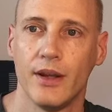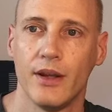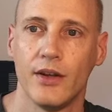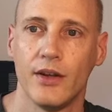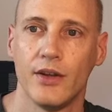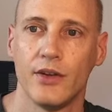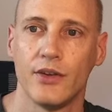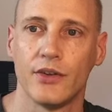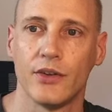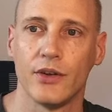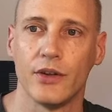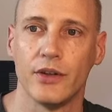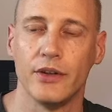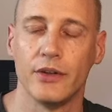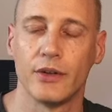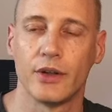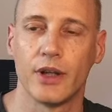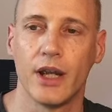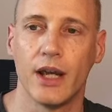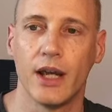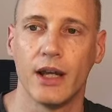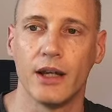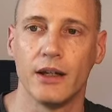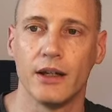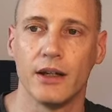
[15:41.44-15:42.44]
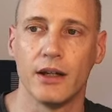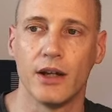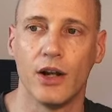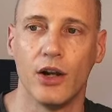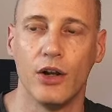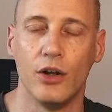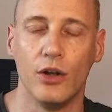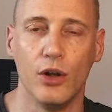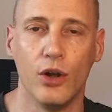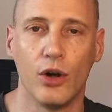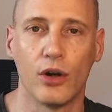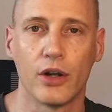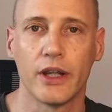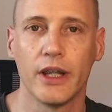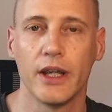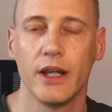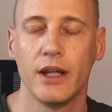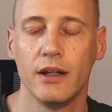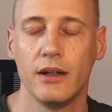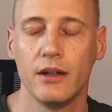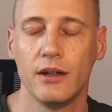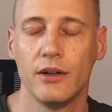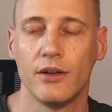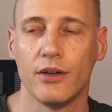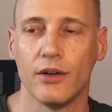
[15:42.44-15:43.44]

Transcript: So you can log in.